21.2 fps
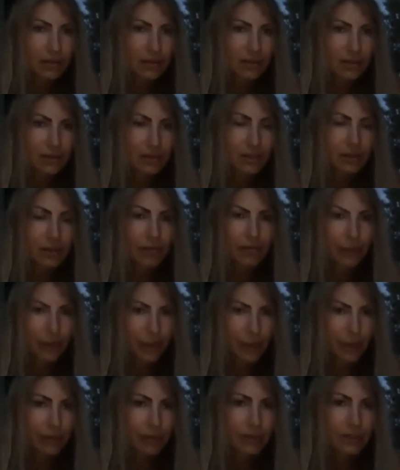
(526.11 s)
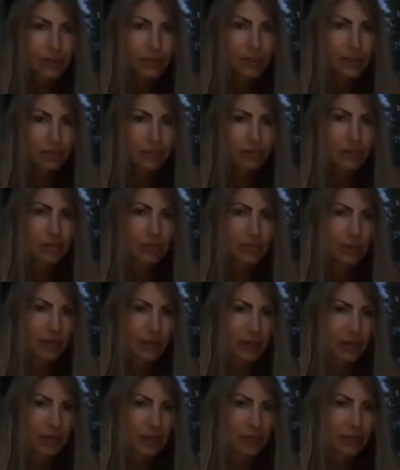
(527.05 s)
self-love and
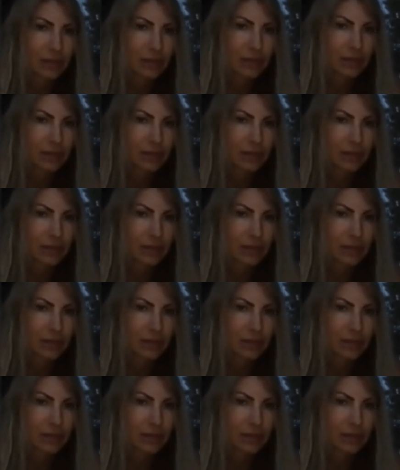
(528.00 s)
self-respect,